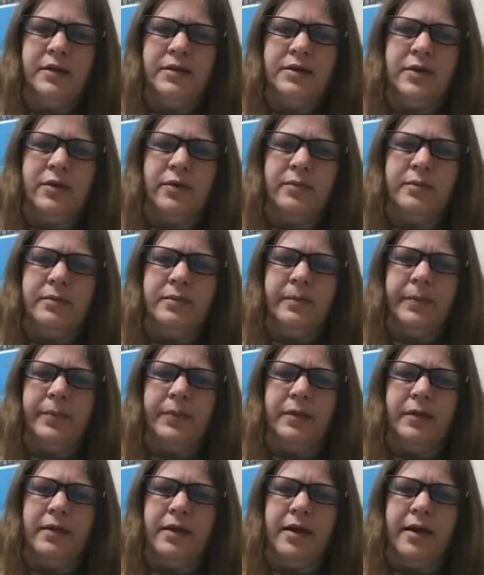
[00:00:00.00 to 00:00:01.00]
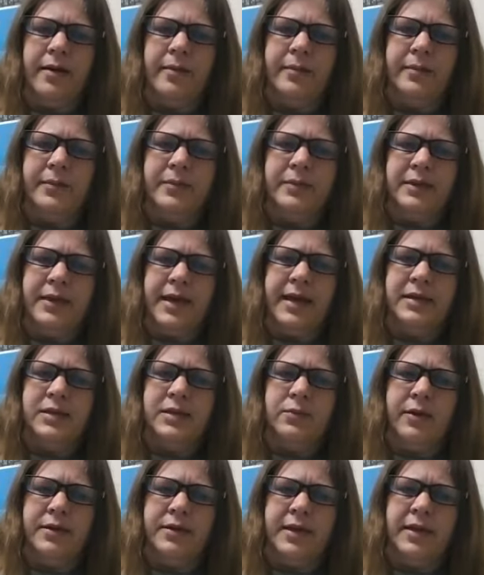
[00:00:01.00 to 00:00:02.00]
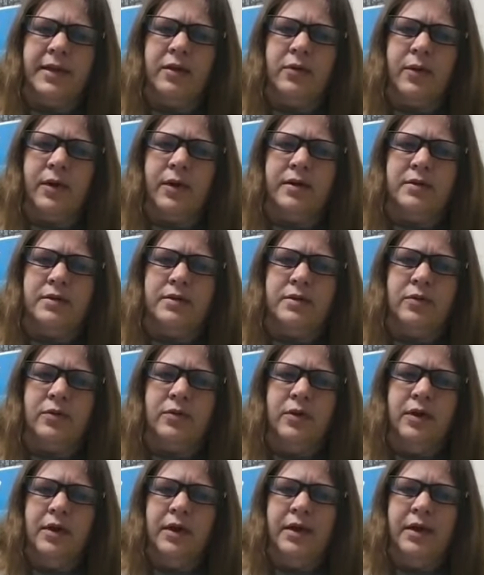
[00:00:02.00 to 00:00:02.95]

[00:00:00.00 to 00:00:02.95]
So that's one thing you want to do.